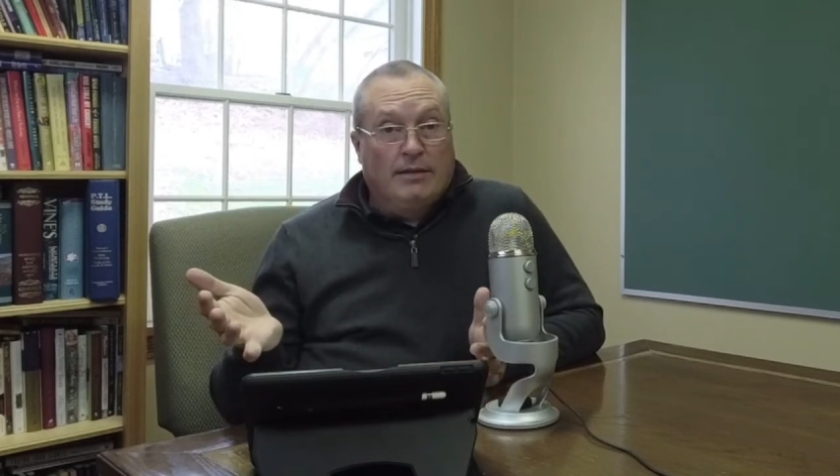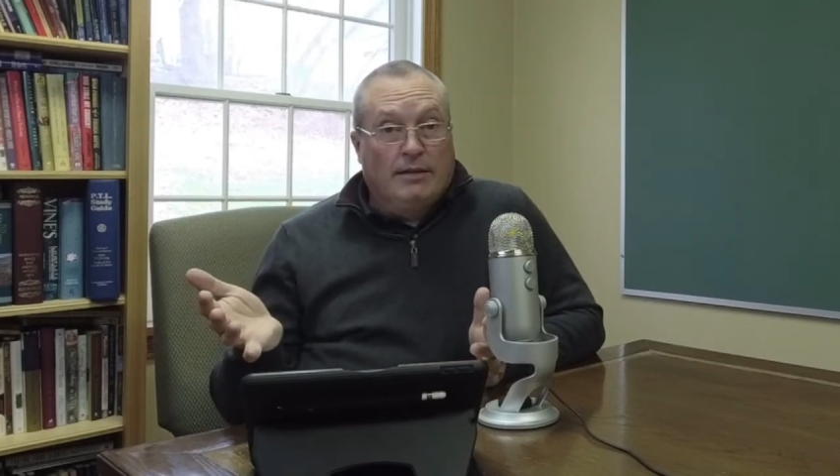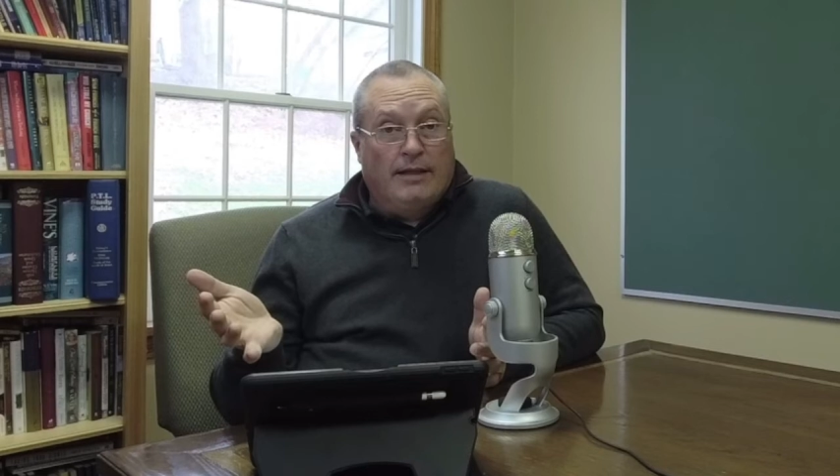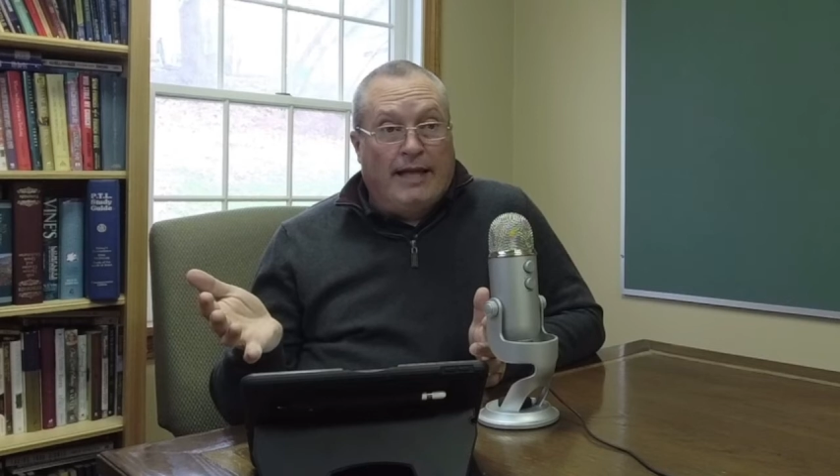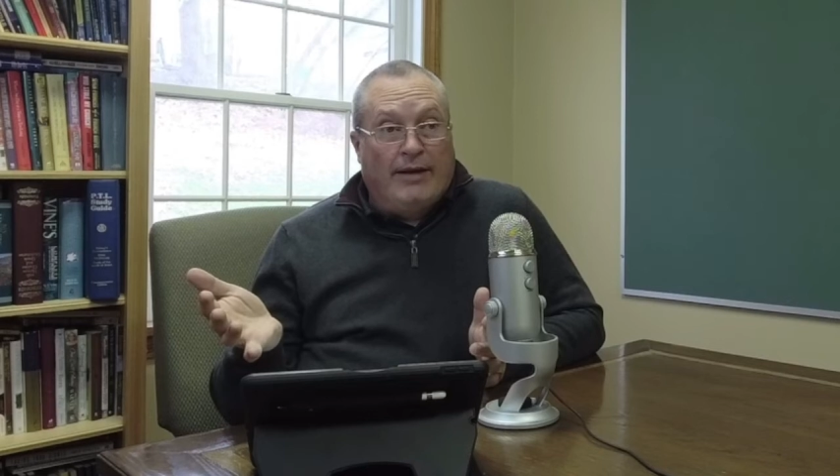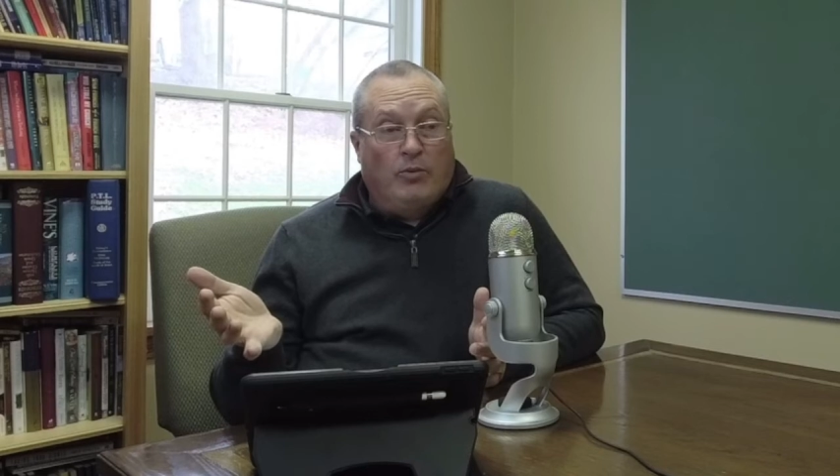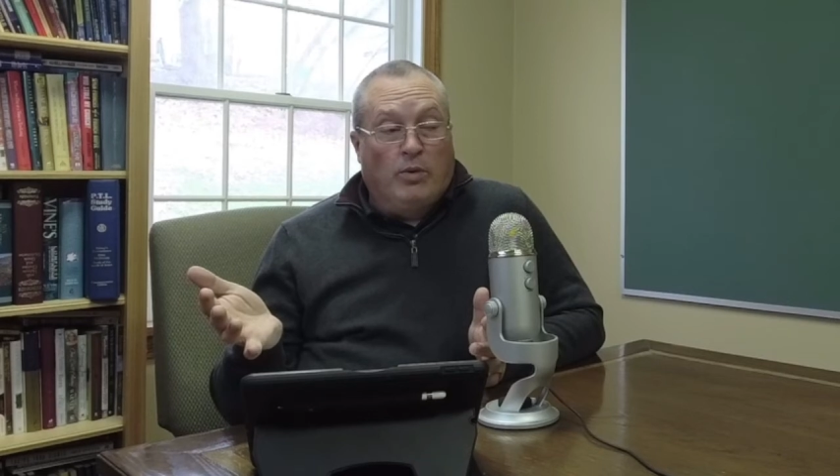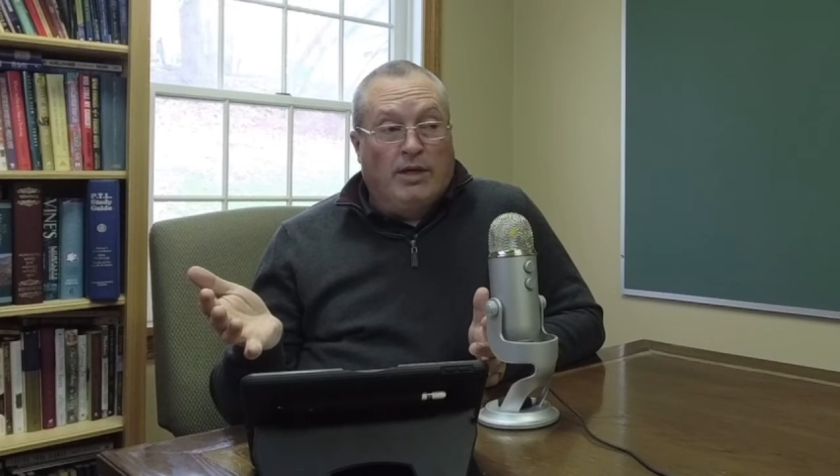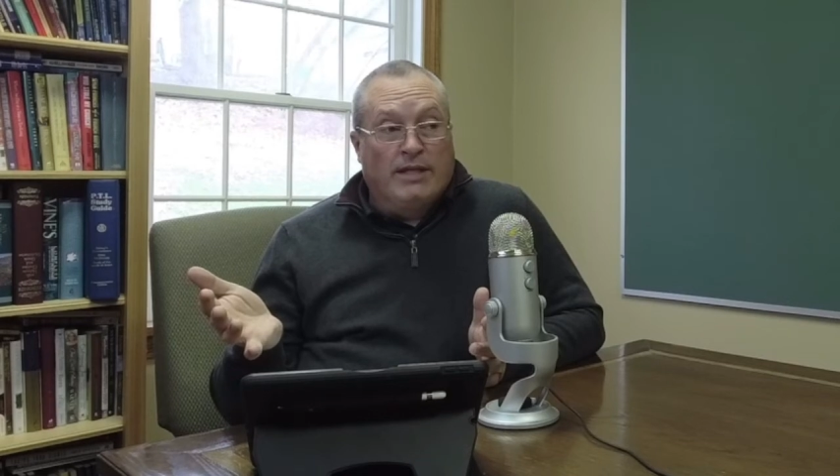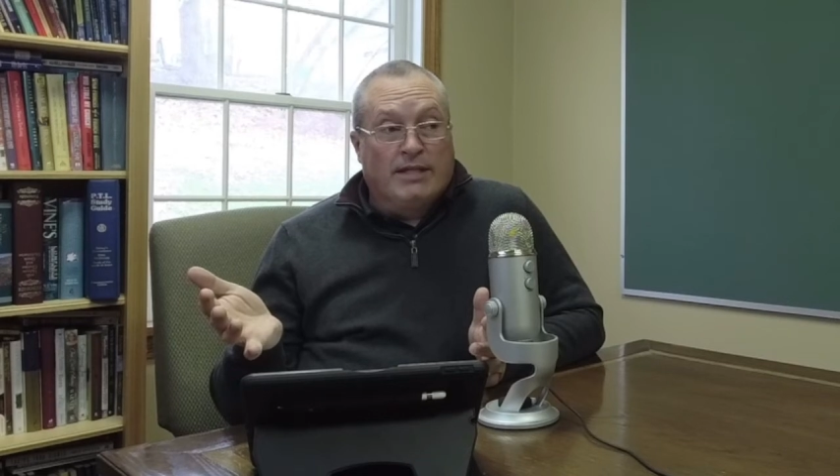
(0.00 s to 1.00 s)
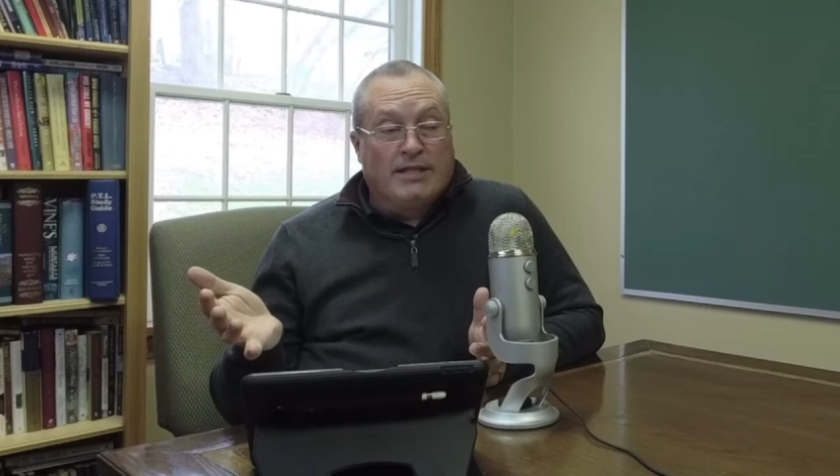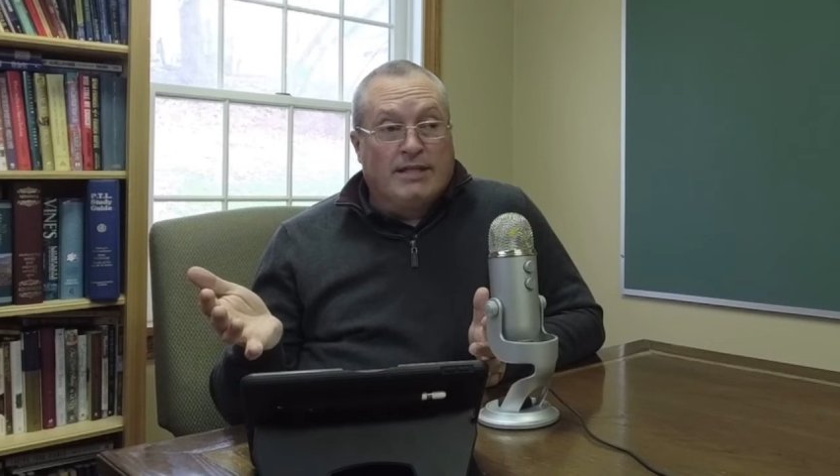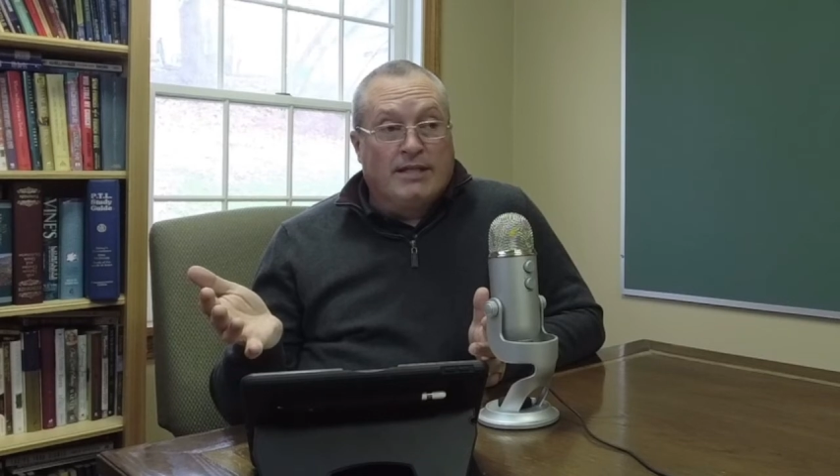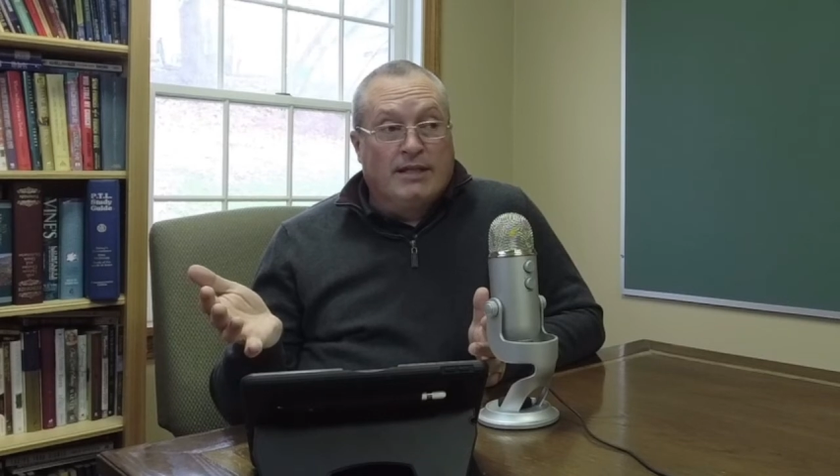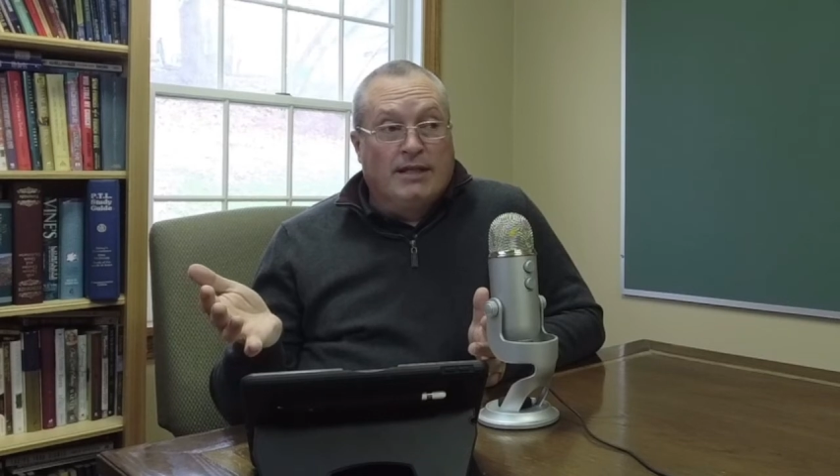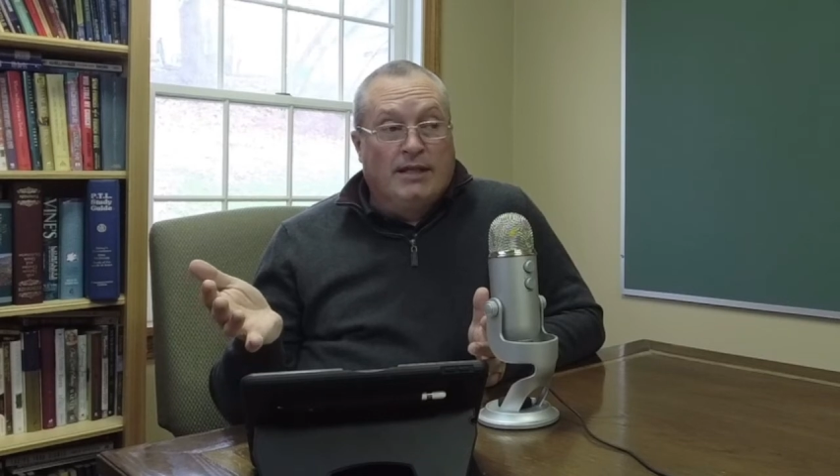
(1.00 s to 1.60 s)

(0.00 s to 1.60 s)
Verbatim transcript: that was